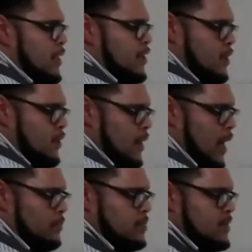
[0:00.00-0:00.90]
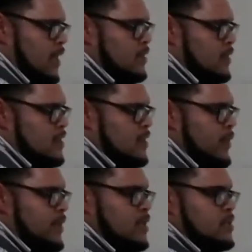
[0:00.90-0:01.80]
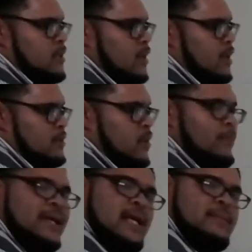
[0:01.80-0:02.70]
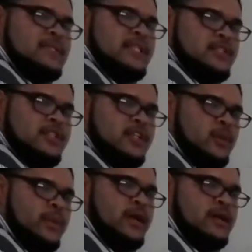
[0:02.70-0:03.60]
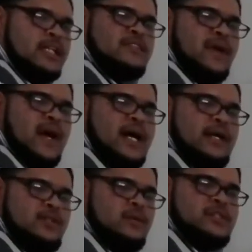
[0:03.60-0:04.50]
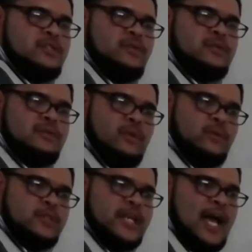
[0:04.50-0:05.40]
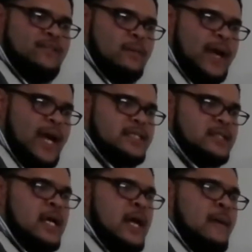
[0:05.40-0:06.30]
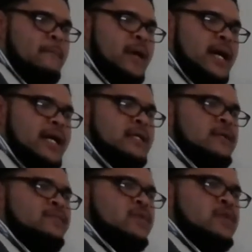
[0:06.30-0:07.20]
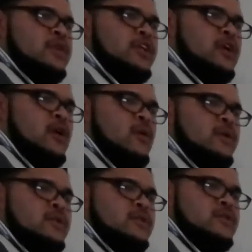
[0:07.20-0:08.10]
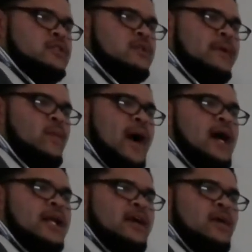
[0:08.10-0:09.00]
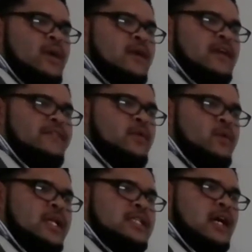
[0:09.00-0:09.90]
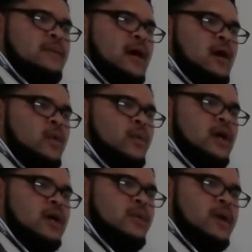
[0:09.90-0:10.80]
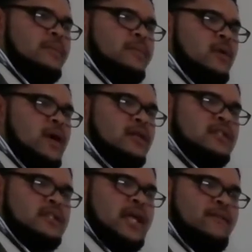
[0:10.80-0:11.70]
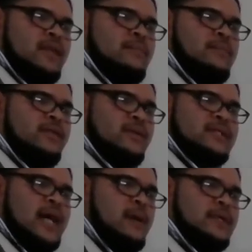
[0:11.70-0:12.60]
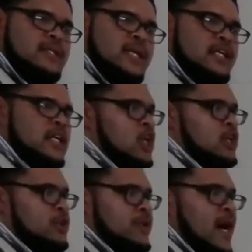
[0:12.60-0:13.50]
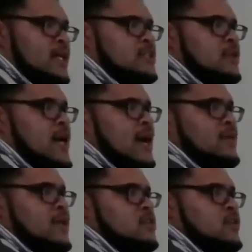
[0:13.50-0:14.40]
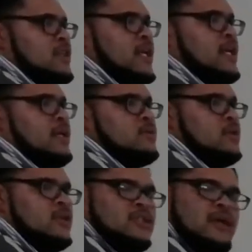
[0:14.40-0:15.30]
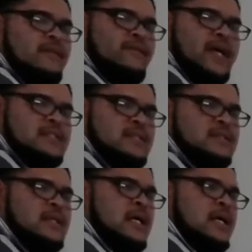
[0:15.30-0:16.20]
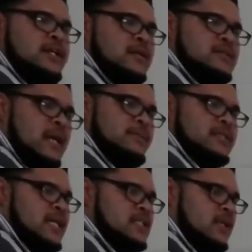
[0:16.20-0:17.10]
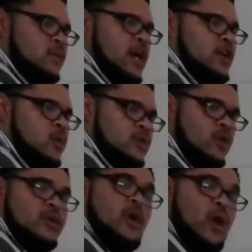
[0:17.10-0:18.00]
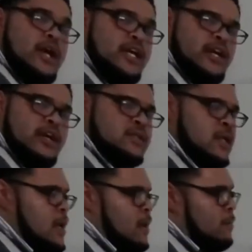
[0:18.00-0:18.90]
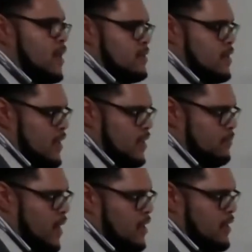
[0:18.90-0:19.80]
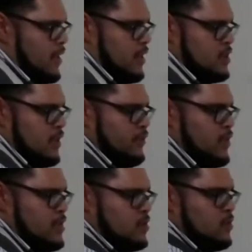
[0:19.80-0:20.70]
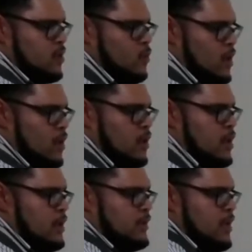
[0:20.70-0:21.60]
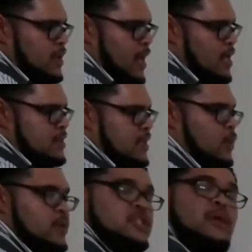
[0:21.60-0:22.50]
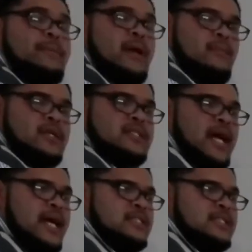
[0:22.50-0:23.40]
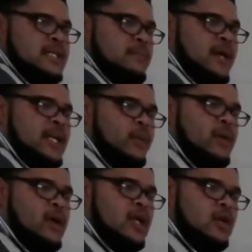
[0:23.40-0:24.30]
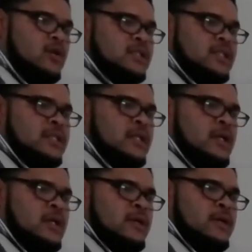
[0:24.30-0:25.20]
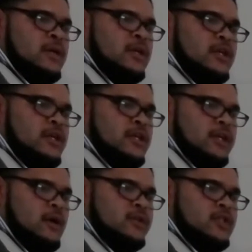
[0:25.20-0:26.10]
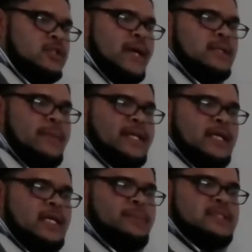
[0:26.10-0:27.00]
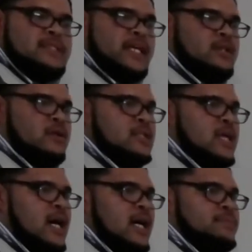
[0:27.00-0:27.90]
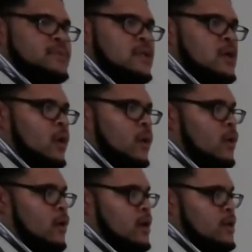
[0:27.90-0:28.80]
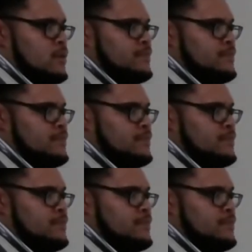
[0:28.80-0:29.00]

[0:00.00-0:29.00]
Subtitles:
I'm telling us that we need to don't be limited to your career. That's fine. Do what you do, what you have for passion. But, there's going to be a while to get wealth. If you're really talking about, you want to build wealth and have enough money for retirement, then you got to start having another stream of income so you can start investing, simultaneously while you're on your working years. But the thing about it is, if you're just going to work, then a lot of times we're just going to pay more taxes. And the money that we were losing, you have to make that up in second, third jobs, or